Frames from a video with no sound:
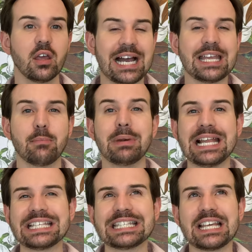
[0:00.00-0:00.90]
I am
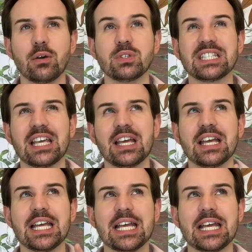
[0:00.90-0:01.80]
less, I would say,
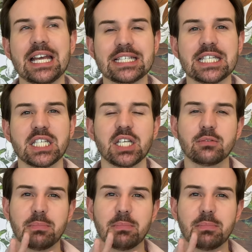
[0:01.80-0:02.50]
exigent.